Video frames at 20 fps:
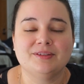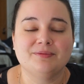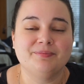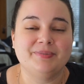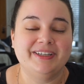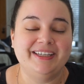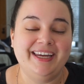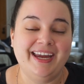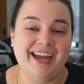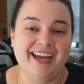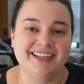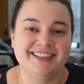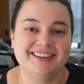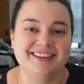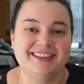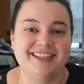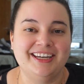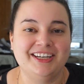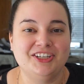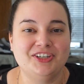But yeah,
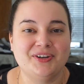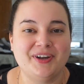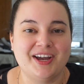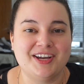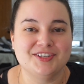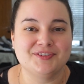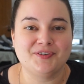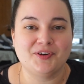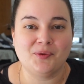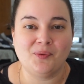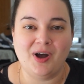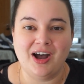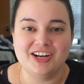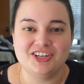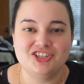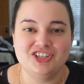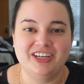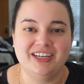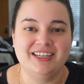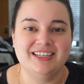thank you guys for
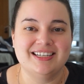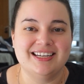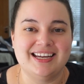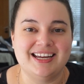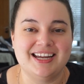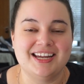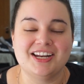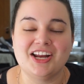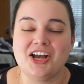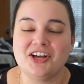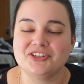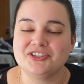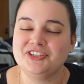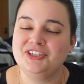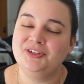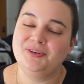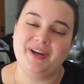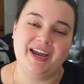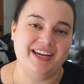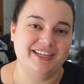watching, and I'll
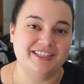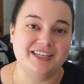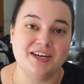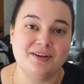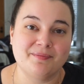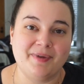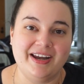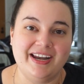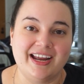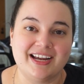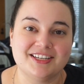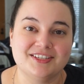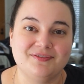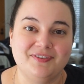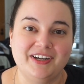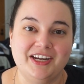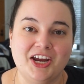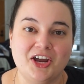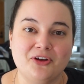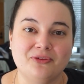see you guys in my next
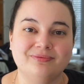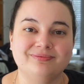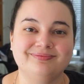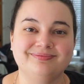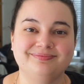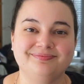video.